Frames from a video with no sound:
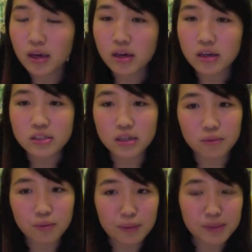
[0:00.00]

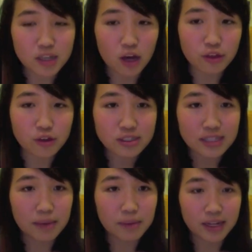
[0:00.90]
Some famous authors,
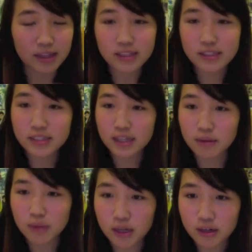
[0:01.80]
I made a list, and
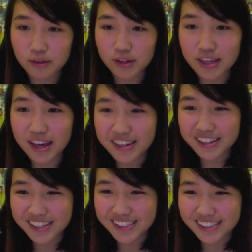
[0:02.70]
I'm not going to read that
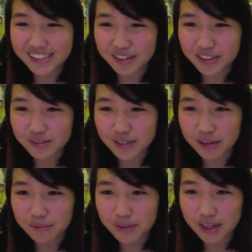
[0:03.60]
because that's a waste of time.